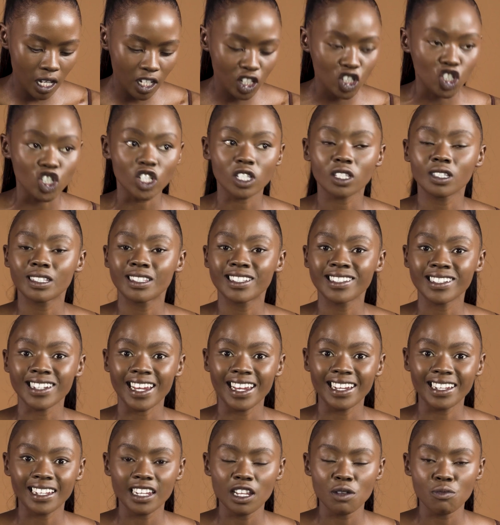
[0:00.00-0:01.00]
and just
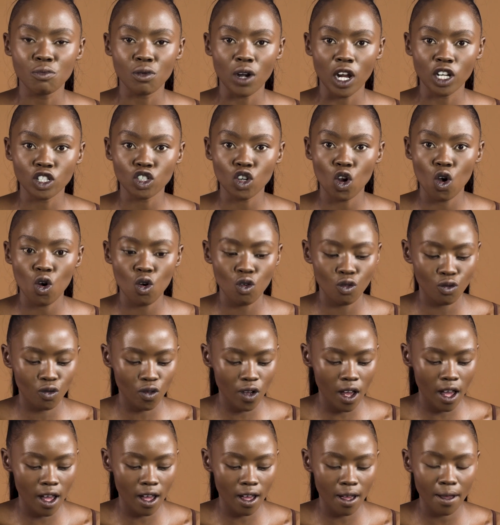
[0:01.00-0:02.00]
gently brush
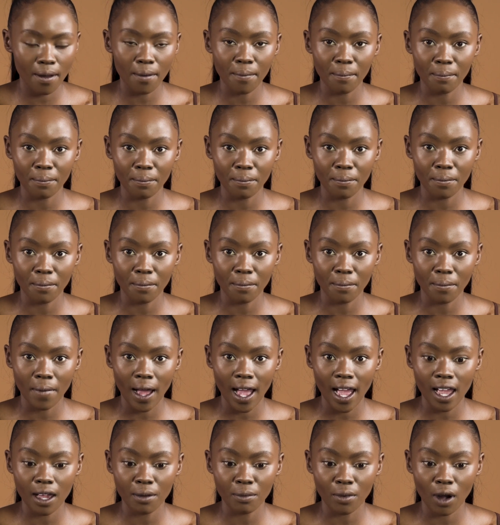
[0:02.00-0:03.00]
over
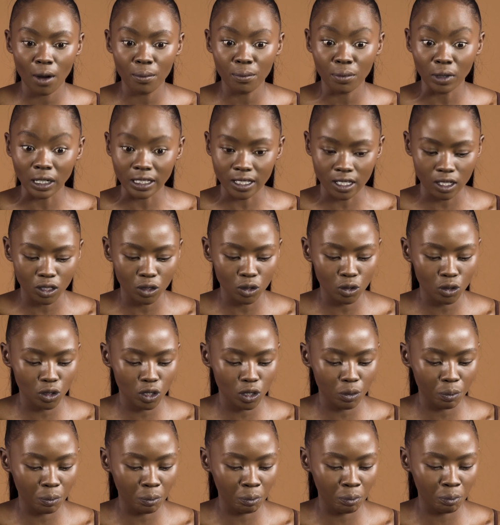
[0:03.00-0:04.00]
my eyebrow bristles.